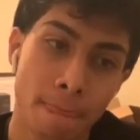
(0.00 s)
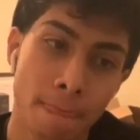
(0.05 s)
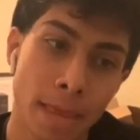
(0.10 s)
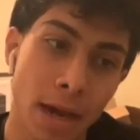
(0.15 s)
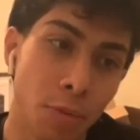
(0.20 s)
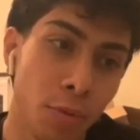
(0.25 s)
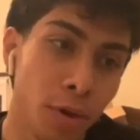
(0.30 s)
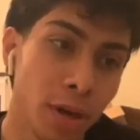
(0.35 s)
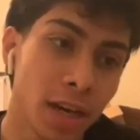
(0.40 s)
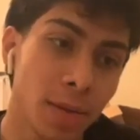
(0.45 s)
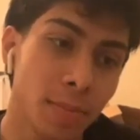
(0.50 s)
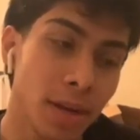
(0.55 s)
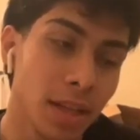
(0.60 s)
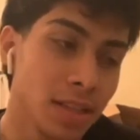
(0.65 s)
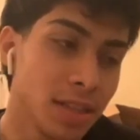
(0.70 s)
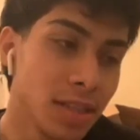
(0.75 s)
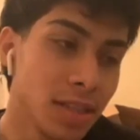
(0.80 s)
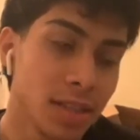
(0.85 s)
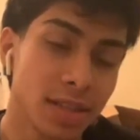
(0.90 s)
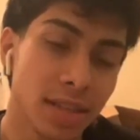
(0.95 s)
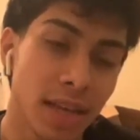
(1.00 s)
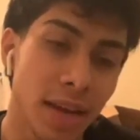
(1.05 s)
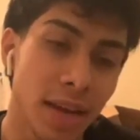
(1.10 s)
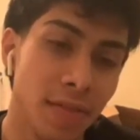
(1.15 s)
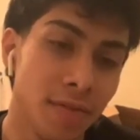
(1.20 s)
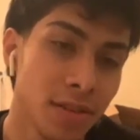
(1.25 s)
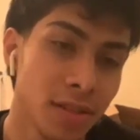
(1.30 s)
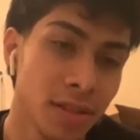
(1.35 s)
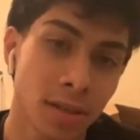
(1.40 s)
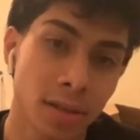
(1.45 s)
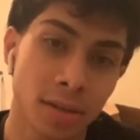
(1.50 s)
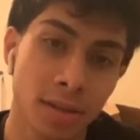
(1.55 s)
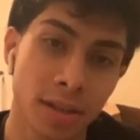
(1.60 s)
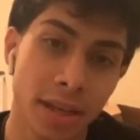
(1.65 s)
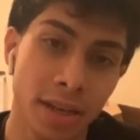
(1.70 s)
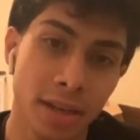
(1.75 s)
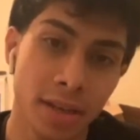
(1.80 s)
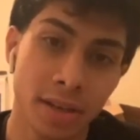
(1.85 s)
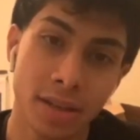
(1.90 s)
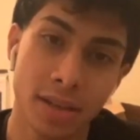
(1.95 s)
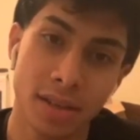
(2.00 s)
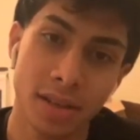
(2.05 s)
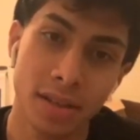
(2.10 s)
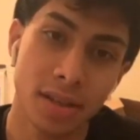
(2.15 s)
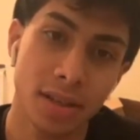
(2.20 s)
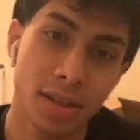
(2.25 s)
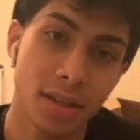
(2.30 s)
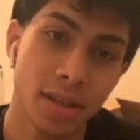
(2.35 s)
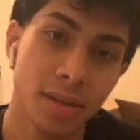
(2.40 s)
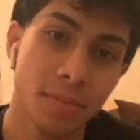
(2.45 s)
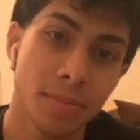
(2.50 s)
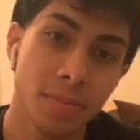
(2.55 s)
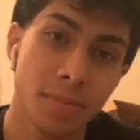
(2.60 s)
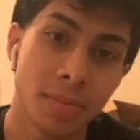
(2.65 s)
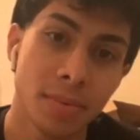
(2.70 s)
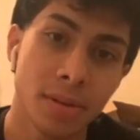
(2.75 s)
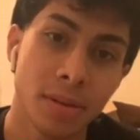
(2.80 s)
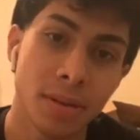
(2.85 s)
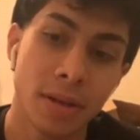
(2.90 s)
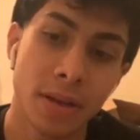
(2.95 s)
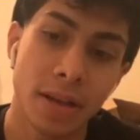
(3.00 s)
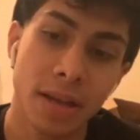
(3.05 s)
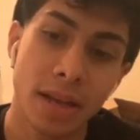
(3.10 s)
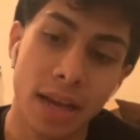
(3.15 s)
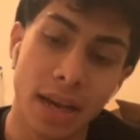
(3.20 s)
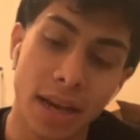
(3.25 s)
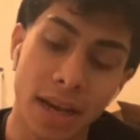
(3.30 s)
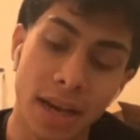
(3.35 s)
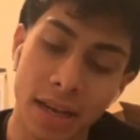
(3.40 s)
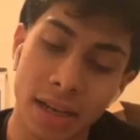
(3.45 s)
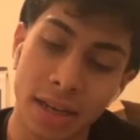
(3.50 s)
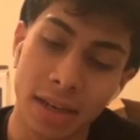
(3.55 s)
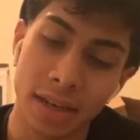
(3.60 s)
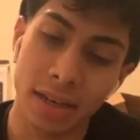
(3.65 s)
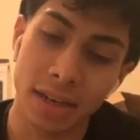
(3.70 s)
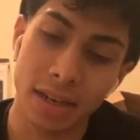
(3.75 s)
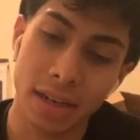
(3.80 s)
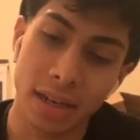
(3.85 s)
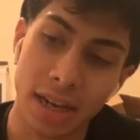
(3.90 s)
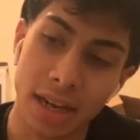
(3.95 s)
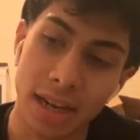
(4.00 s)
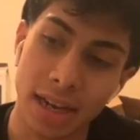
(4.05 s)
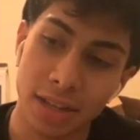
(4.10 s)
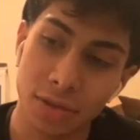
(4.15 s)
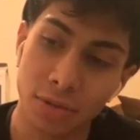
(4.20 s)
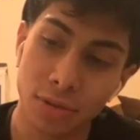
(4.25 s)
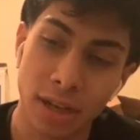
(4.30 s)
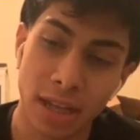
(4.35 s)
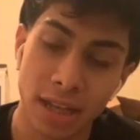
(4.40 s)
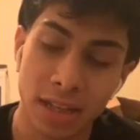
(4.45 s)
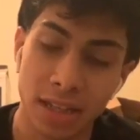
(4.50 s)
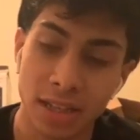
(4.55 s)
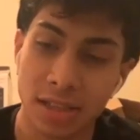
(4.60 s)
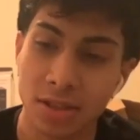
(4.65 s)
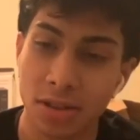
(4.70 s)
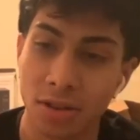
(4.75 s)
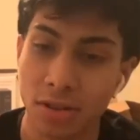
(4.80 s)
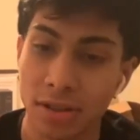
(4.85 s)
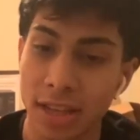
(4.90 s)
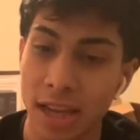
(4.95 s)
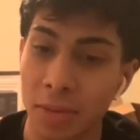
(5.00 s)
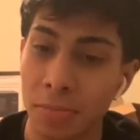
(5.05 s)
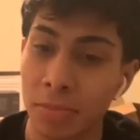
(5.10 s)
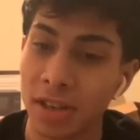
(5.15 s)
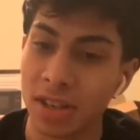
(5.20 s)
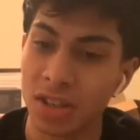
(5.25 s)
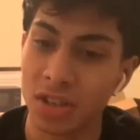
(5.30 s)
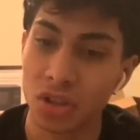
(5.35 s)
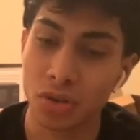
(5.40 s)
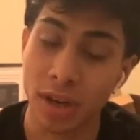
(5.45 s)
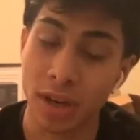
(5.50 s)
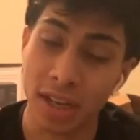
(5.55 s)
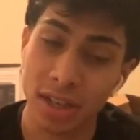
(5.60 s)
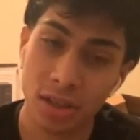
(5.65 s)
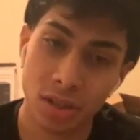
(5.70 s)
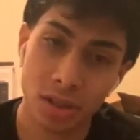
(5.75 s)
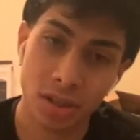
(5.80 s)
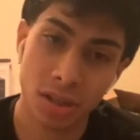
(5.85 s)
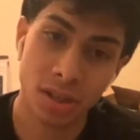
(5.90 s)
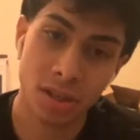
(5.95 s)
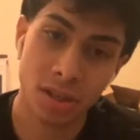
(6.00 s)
I wake up at 6 every single day, and I do like this little 10-minute stretch,